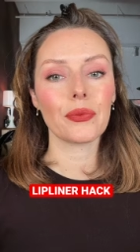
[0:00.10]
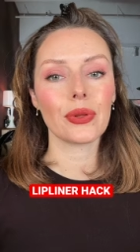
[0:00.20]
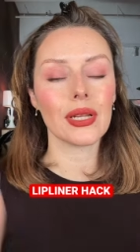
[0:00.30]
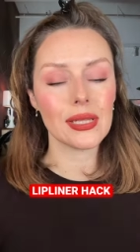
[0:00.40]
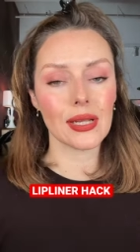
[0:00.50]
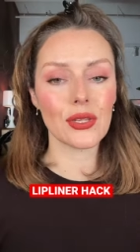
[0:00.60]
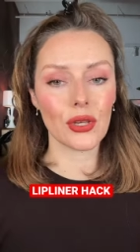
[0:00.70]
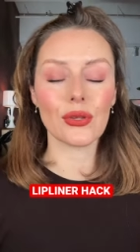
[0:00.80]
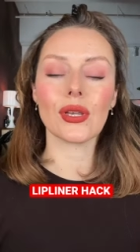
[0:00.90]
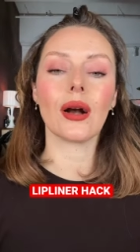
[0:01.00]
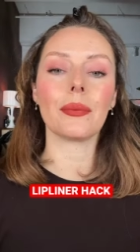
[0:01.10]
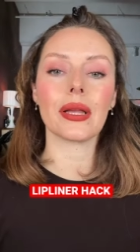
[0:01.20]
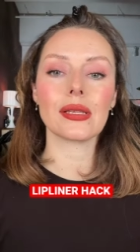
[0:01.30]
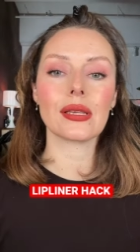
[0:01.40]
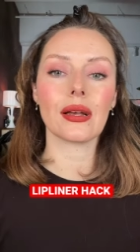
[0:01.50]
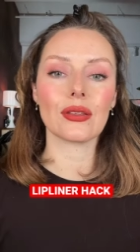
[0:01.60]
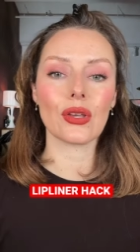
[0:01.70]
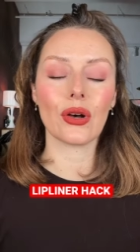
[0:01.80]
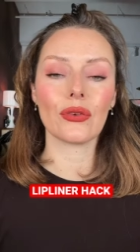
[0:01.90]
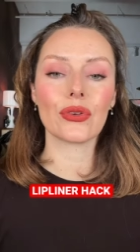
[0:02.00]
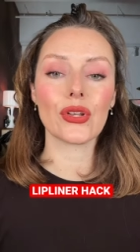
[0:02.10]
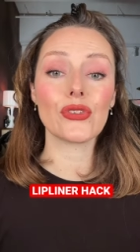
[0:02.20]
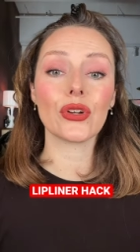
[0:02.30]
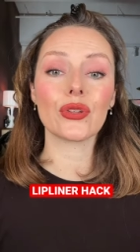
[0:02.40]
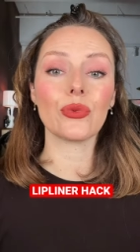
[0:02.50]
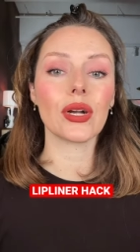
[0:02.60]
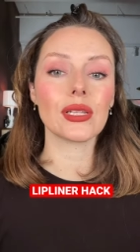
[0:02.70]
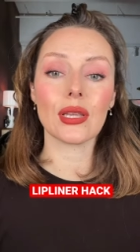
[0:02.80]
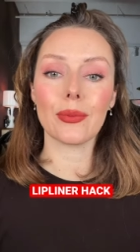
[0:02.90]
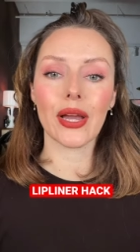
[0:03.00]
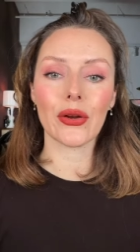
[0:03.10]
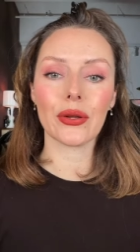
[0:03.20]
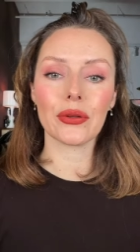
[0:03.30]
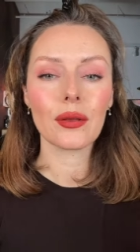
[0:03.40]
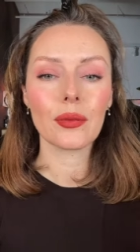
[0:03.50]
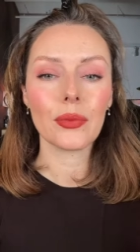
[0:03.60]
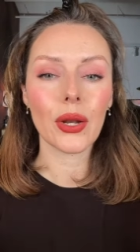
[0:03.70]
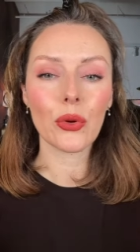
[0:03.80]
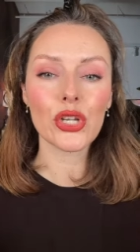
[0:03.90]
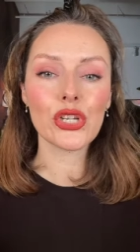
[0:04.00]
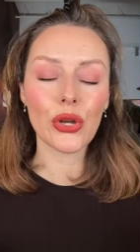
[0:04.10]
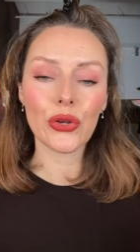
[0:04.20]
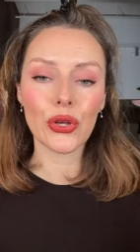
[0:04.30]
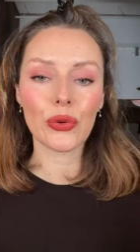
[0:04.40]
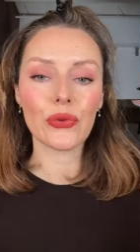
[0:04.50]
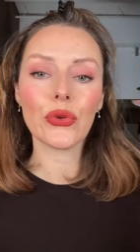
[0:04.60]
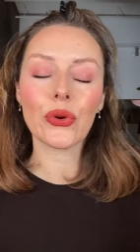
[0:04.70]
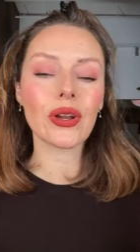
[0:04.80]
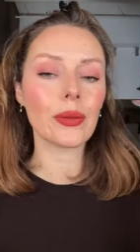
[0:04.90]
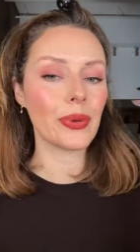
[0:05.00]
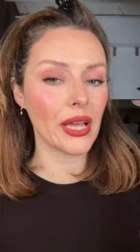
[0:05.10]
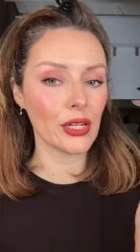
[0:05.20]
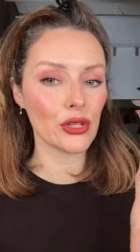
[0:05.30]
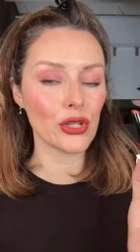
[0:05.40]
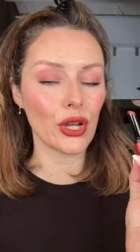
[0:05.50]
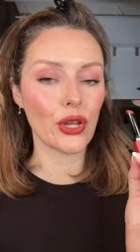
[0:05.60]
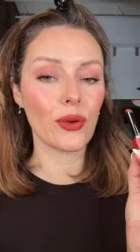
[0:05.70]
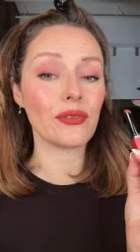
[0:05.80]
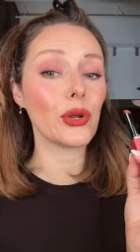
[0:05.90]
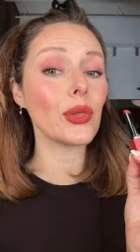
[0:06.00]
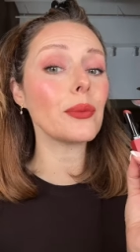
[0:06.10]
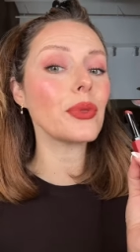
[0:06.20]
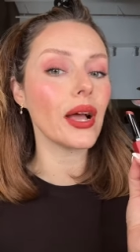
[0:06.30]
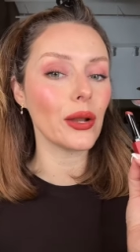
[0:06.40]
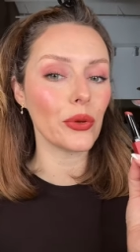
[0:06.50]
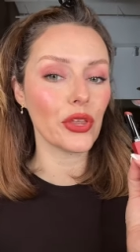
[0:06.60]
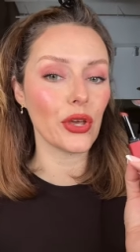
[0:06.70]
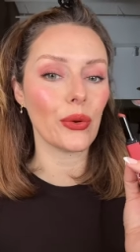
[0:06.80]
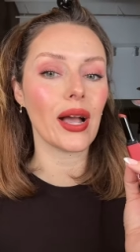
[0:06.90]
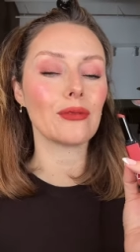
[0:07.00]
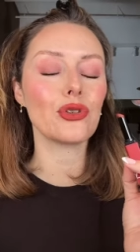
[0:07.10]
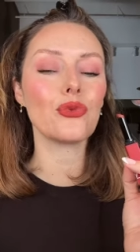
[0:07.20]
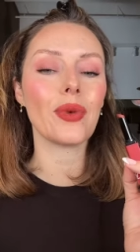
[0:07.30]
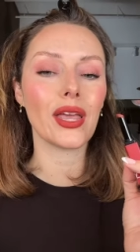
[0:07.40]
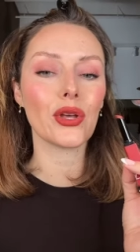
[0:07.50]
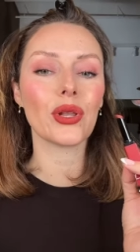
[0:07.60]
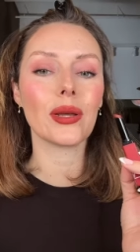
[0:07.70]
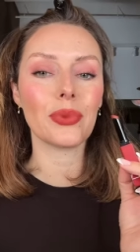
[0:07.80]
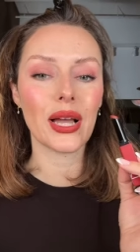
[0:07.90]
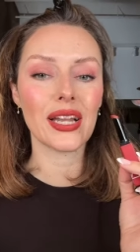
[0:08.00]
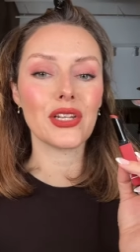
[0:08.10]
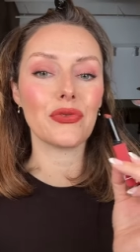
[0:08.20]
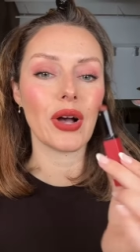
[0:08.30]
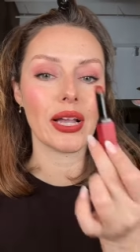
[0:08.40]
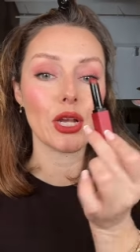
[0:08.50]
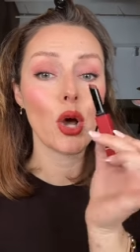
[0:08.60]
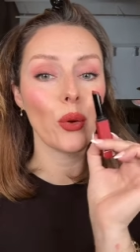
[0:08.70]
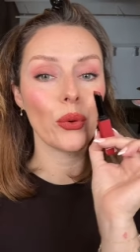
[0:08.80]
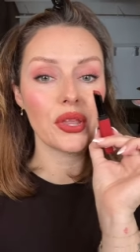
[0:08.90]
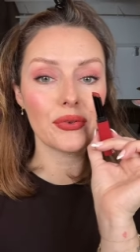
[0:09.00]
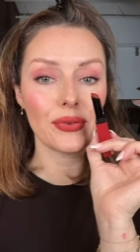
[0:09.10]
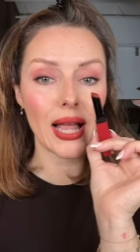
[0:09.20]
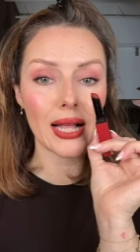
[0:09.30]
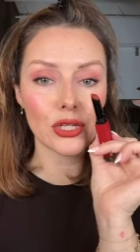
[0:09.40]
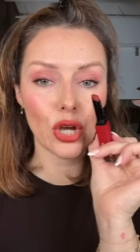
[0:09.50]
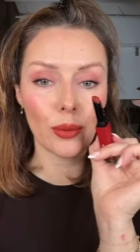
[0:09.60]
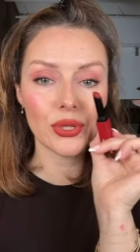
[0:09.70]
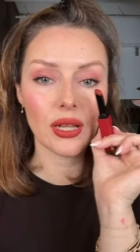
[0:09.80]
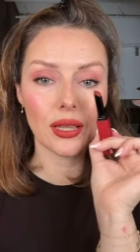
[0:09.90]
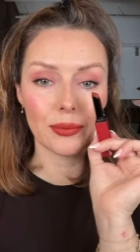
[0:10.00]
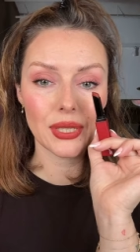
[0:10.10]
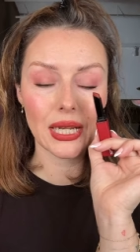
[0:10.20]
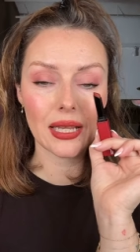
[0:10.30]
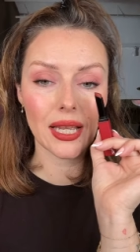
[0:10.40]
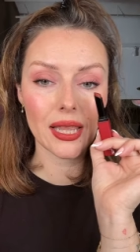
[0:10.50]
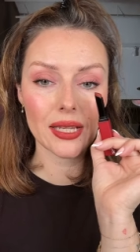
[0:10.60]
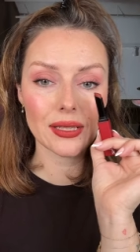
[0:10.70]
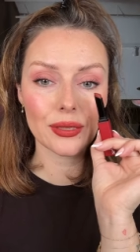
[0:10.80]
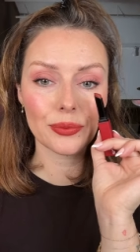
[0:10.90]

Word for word: Please excuse the ambient sounds of construction workers in the background. But I want to show you, if you are in a pinch and you have no lip liner with you, how to make your lip liner defined with a flat topped lipstick like this.